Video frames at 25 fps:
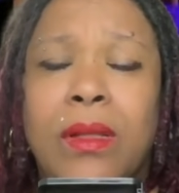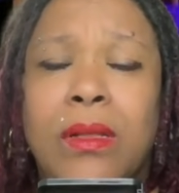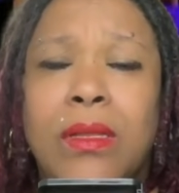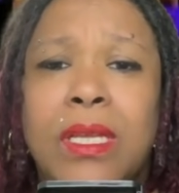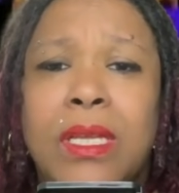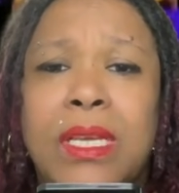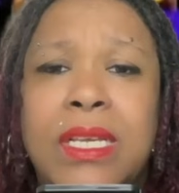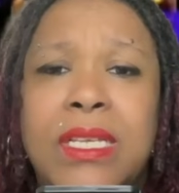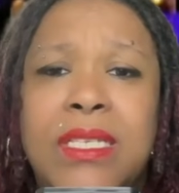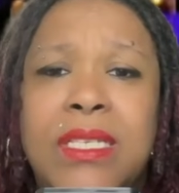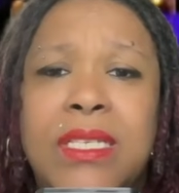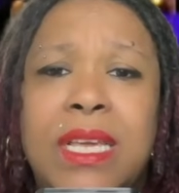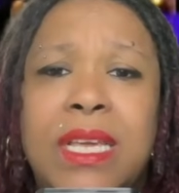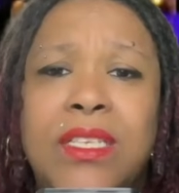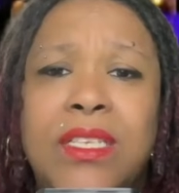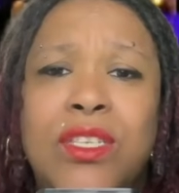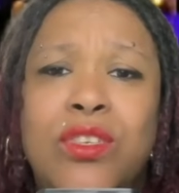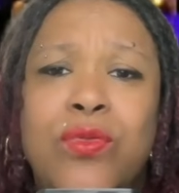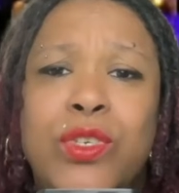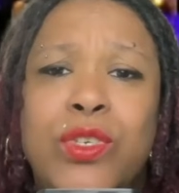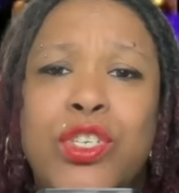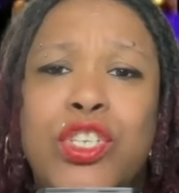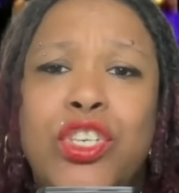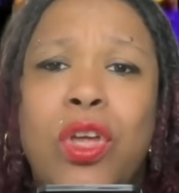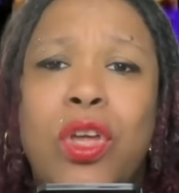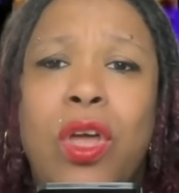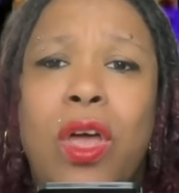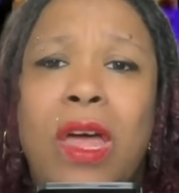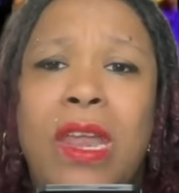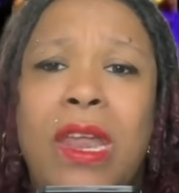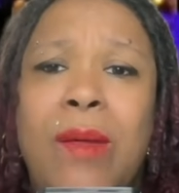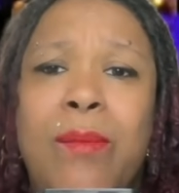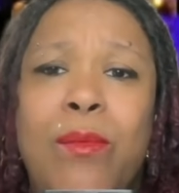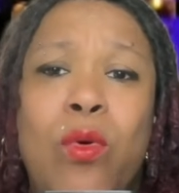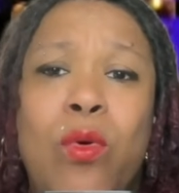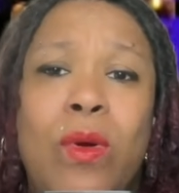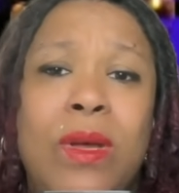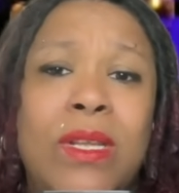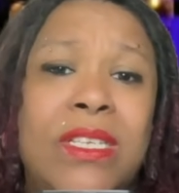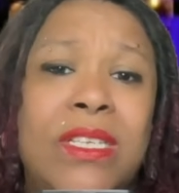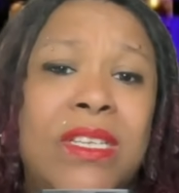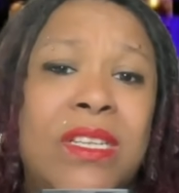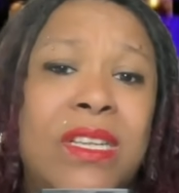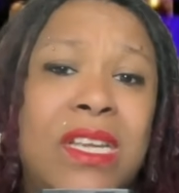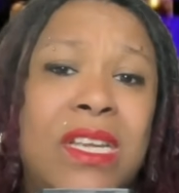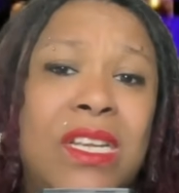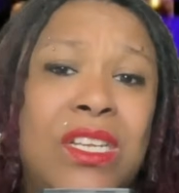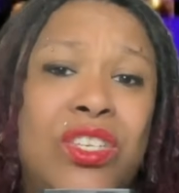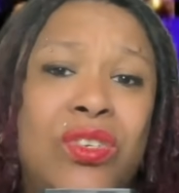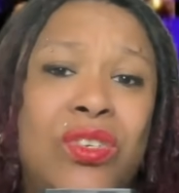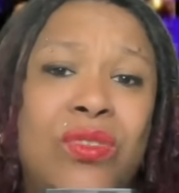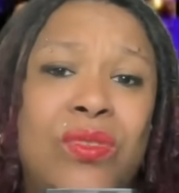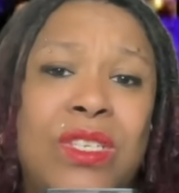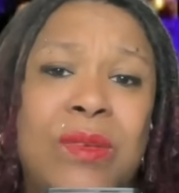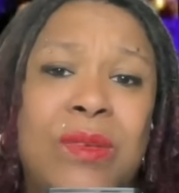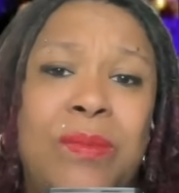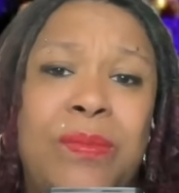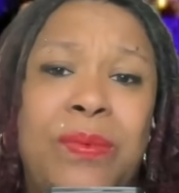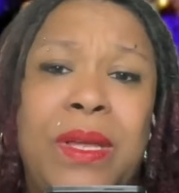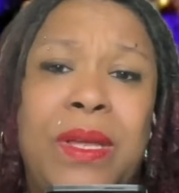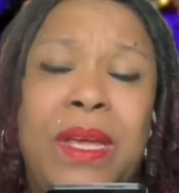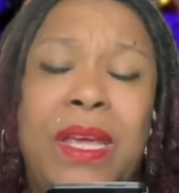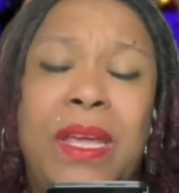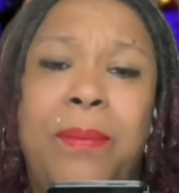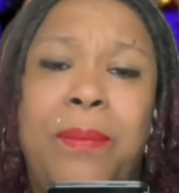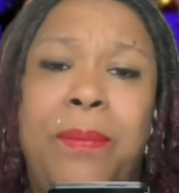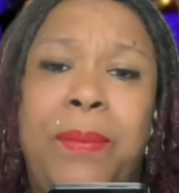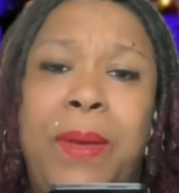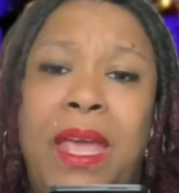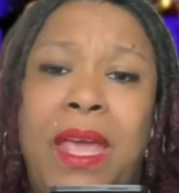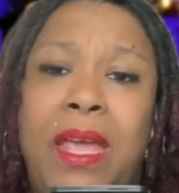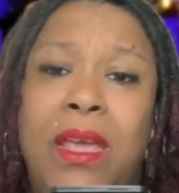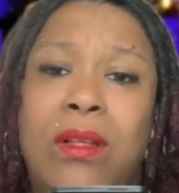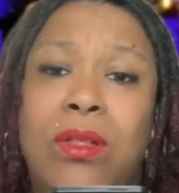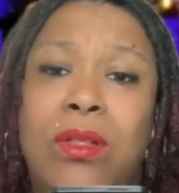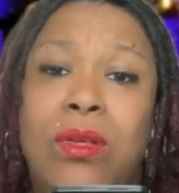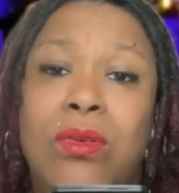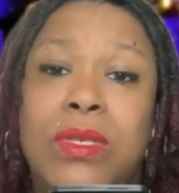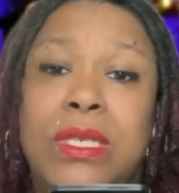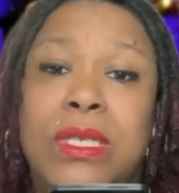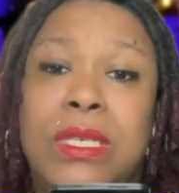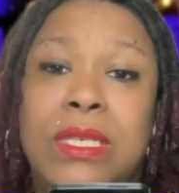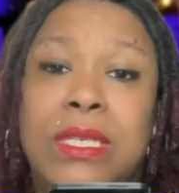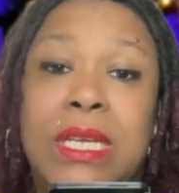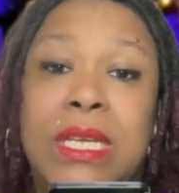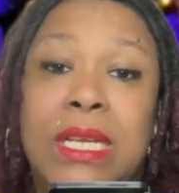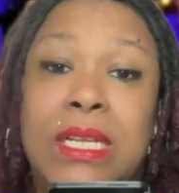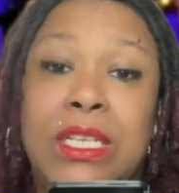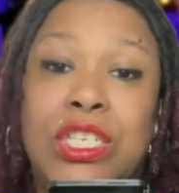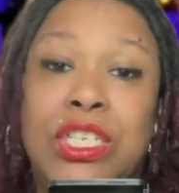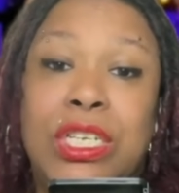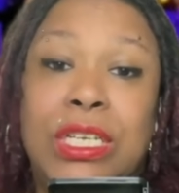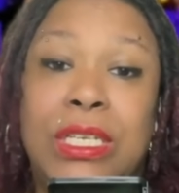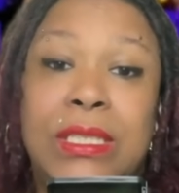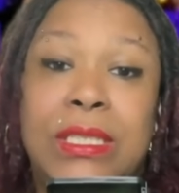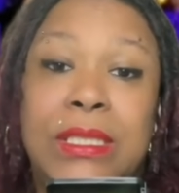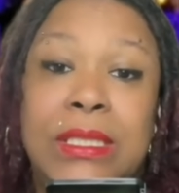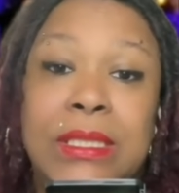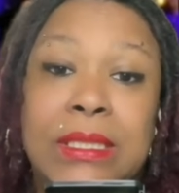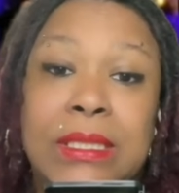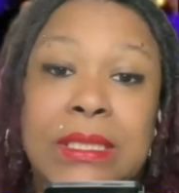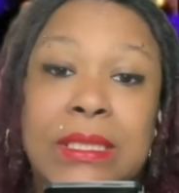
Lee says, Krishan, I'm going to need you to pay close attention.